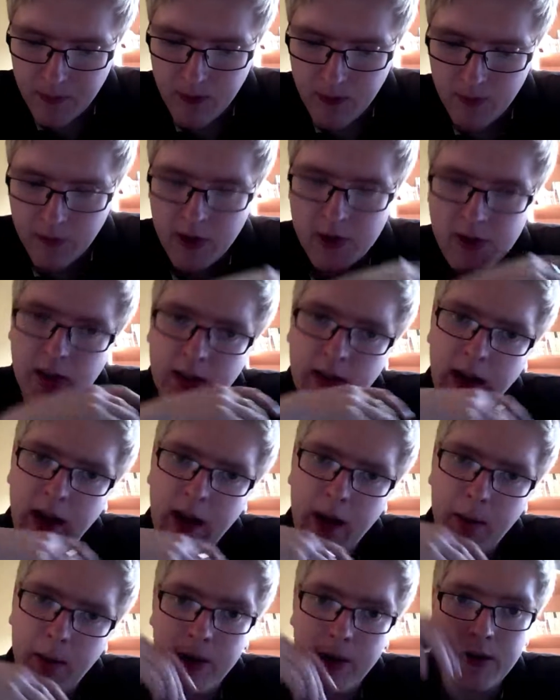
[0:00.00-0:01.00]
First thing that
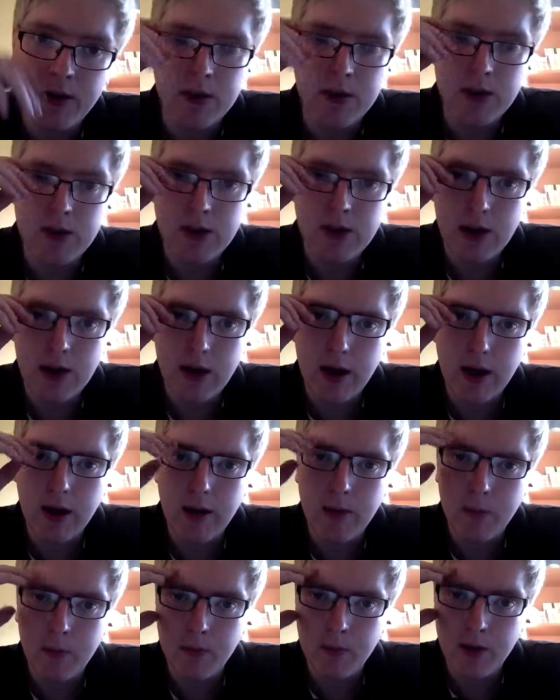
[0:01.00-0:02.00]
happens
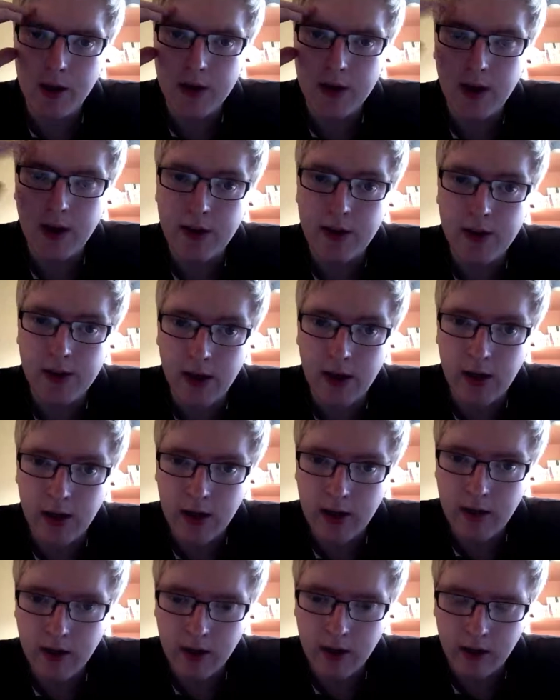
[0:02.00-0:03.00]
is I sign
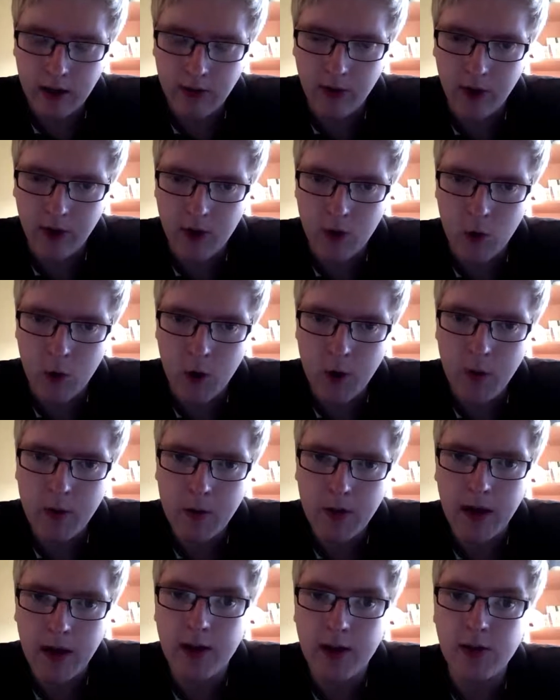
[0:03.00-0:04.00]
in at the front door,
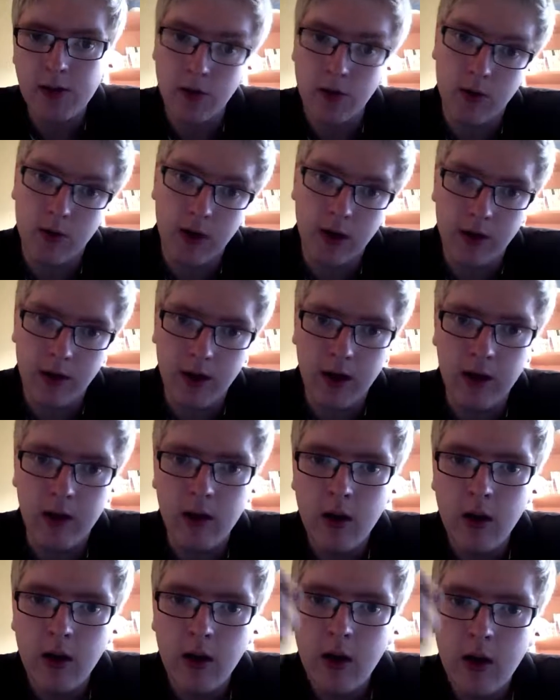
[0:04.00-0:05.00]
security thing,
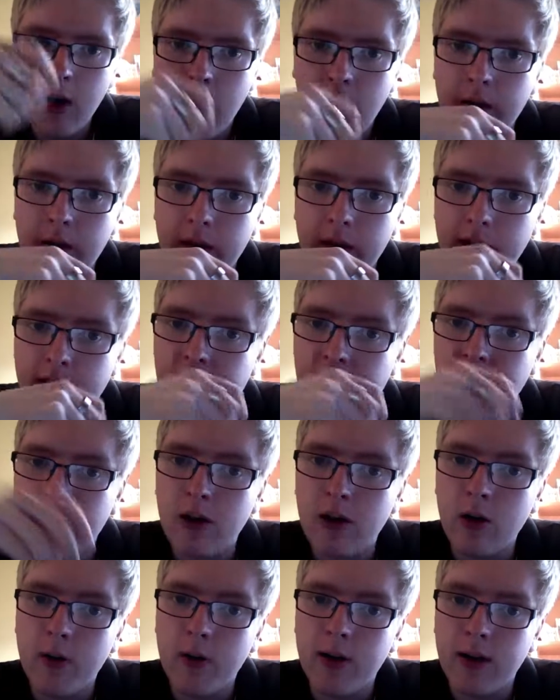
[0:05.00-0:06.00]
and then I sign
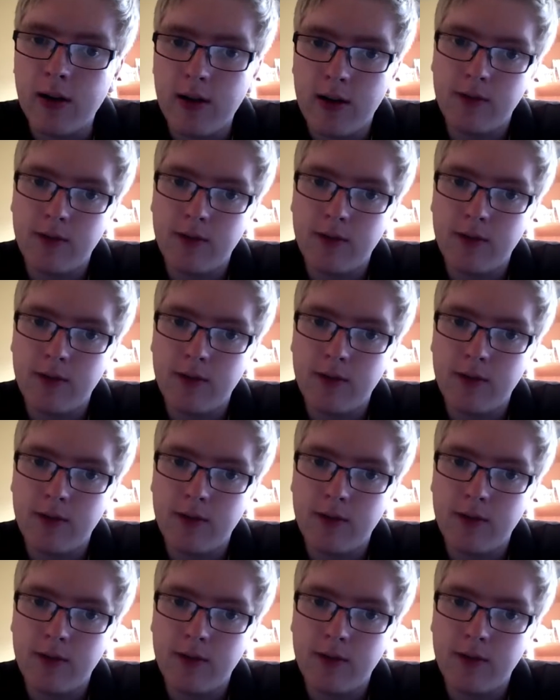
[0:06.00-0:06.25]
out when I leave.